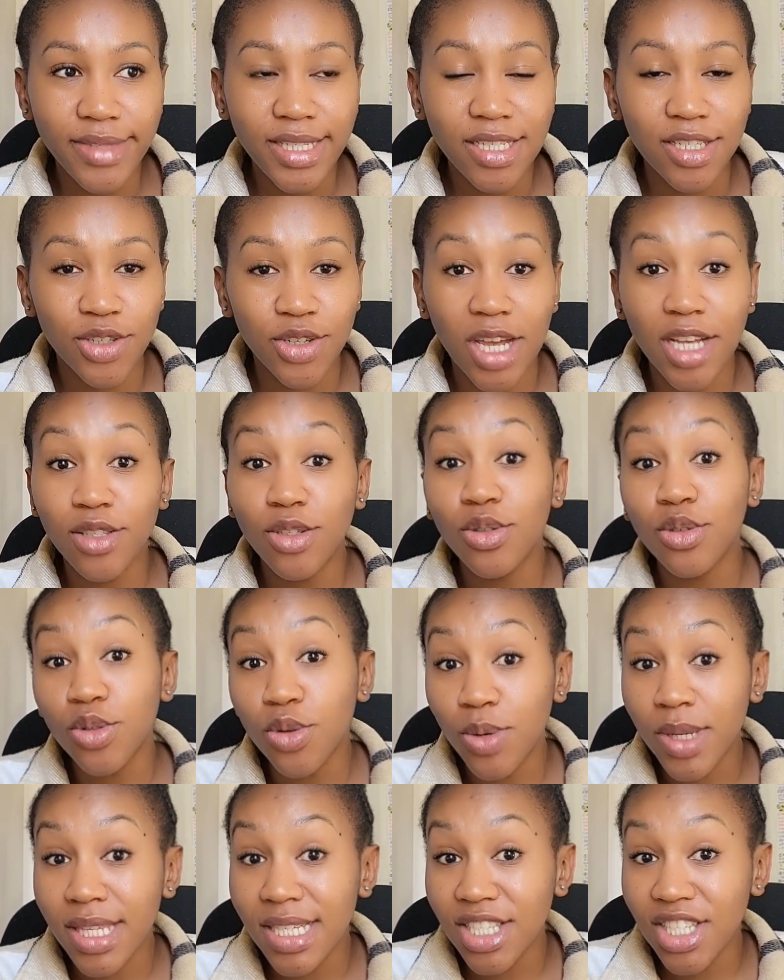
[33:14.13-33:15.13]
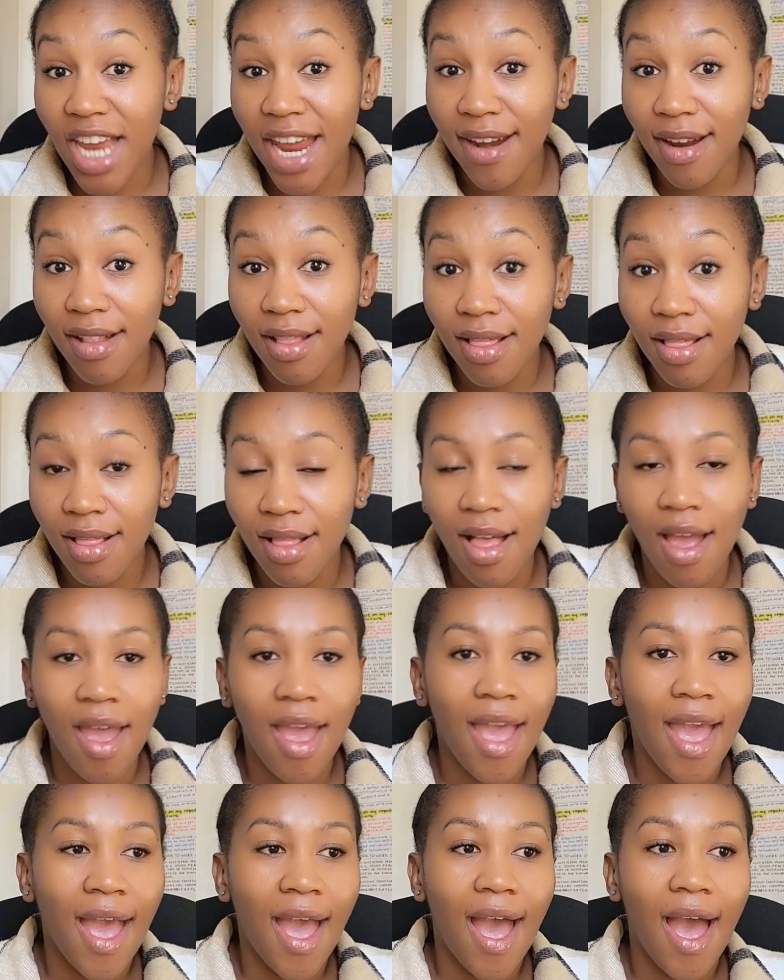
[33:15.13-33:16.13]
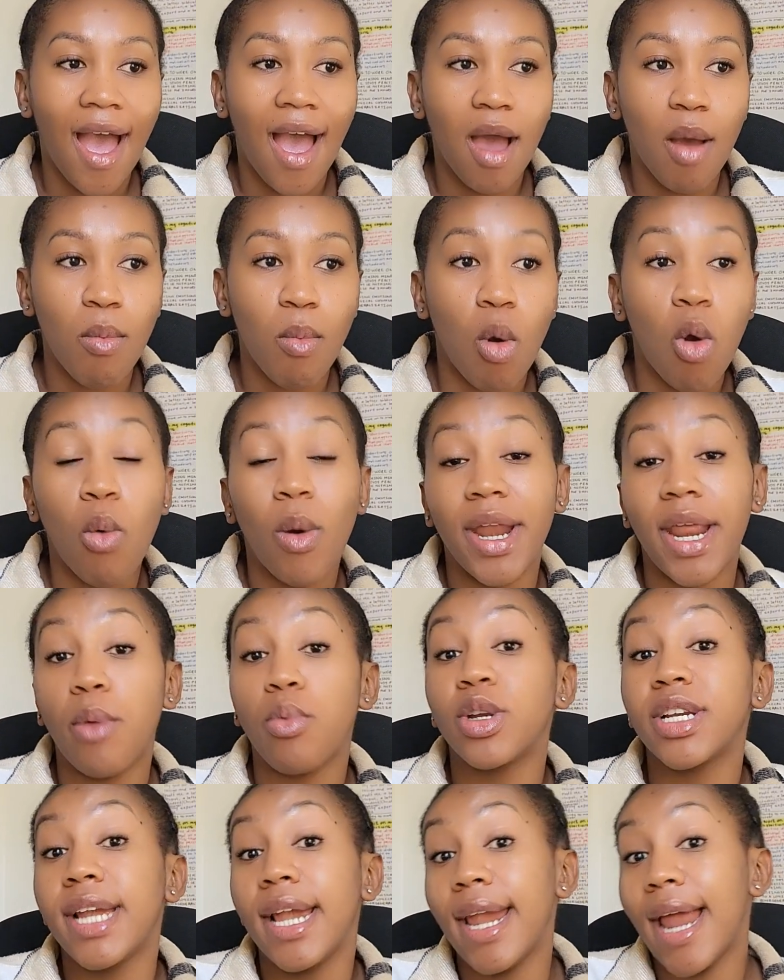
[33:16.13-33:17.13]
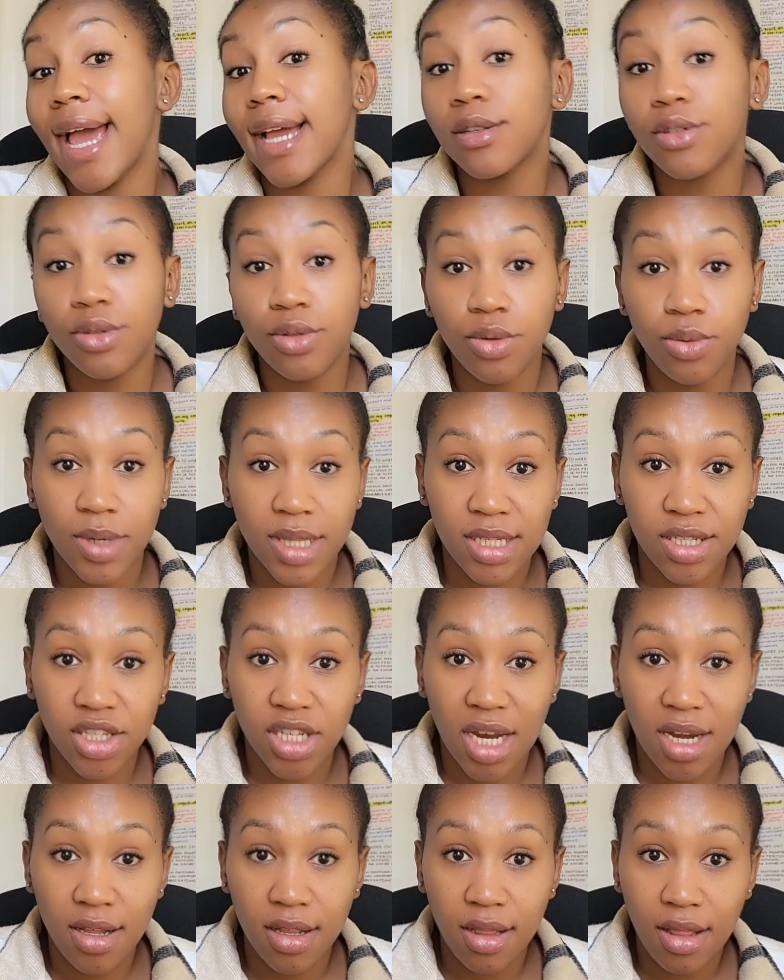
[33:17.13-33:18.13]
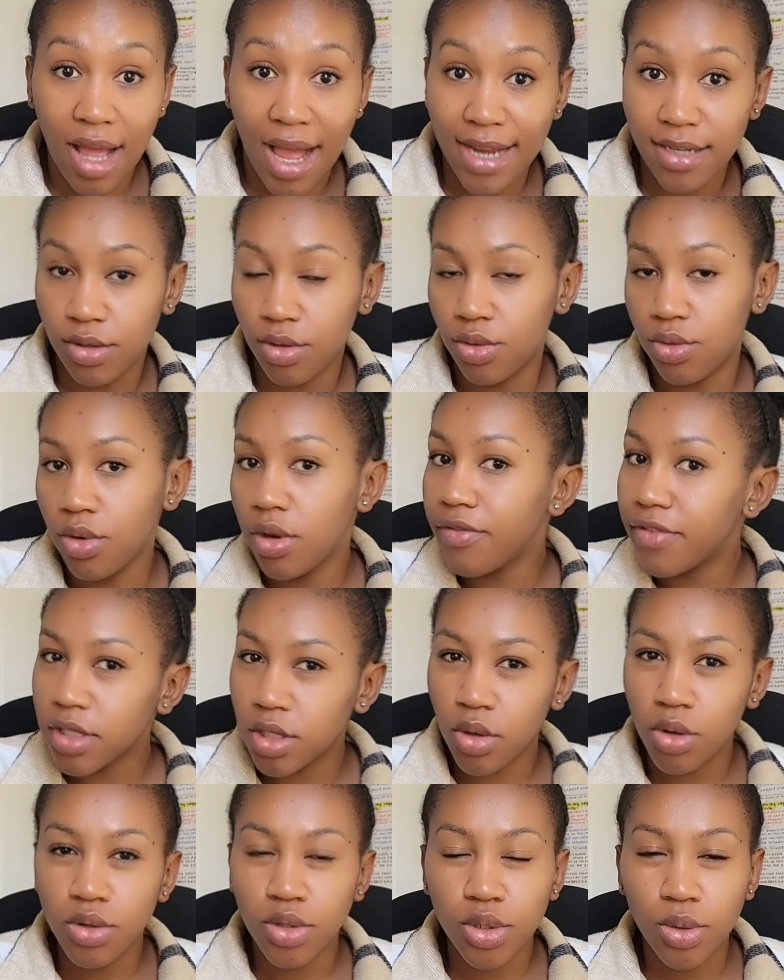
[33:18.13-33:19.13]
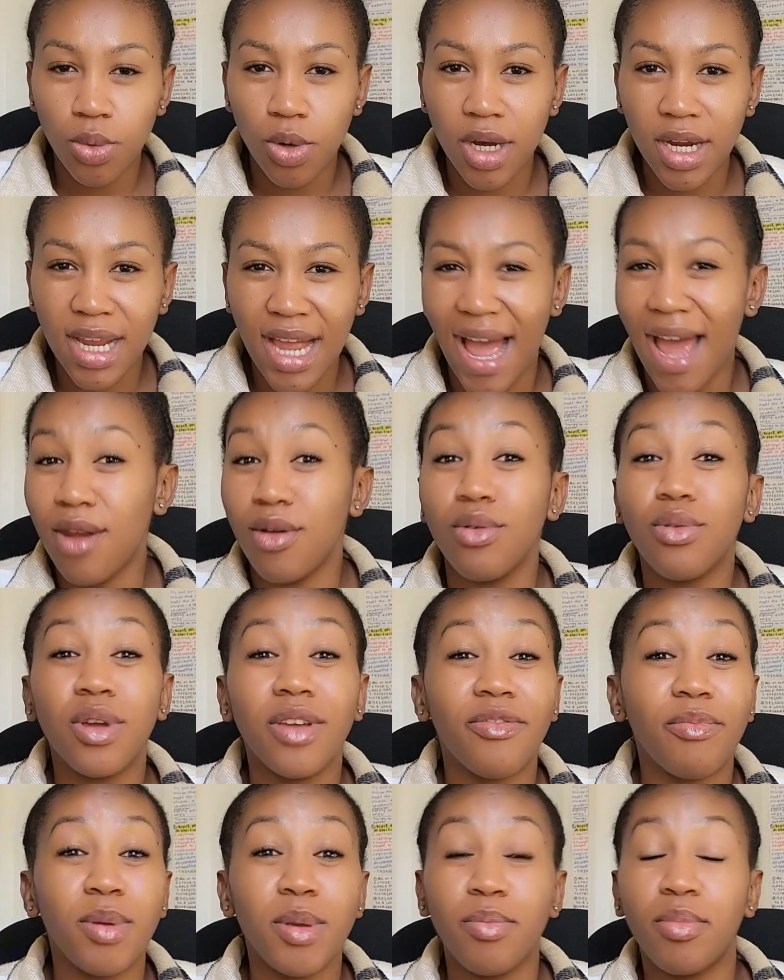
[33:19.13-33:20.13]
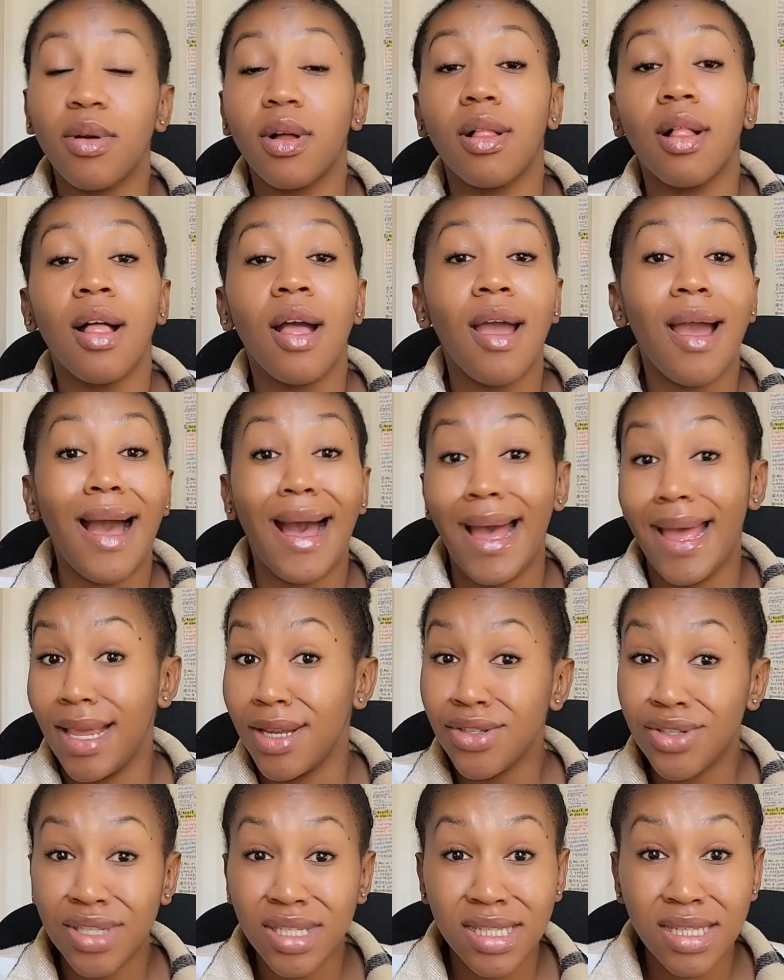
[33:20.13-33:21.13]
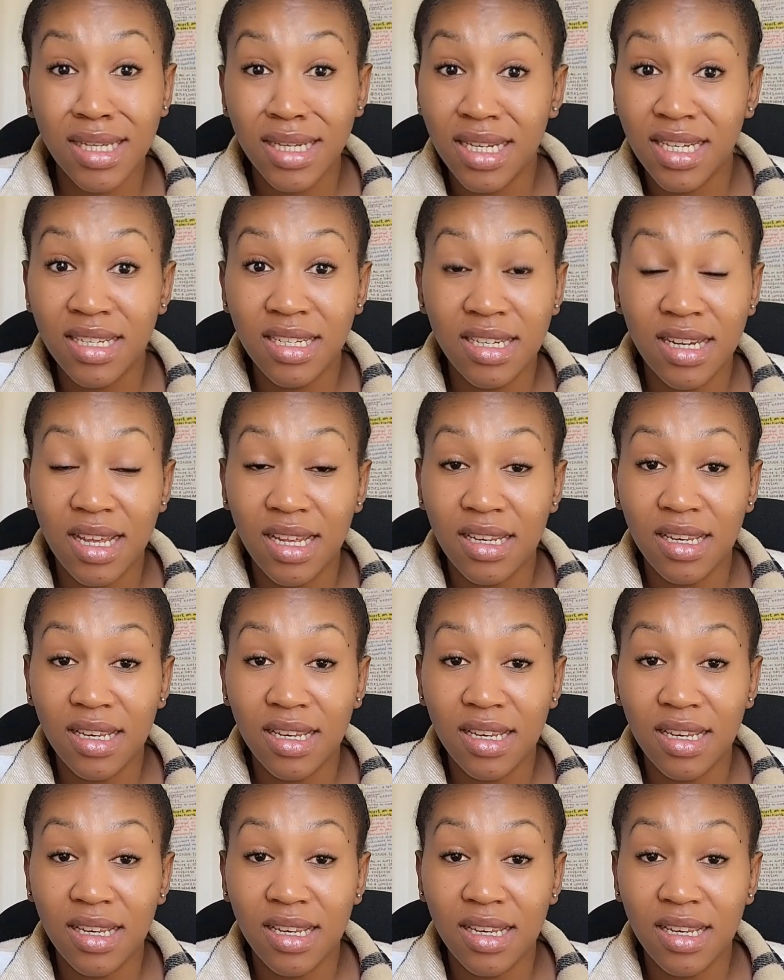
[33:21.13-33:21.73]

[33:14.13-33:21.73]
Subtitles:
trying to do with this channel, or what I would like to do with this channel. I don't know if it's going to work. I don't know if people are interested in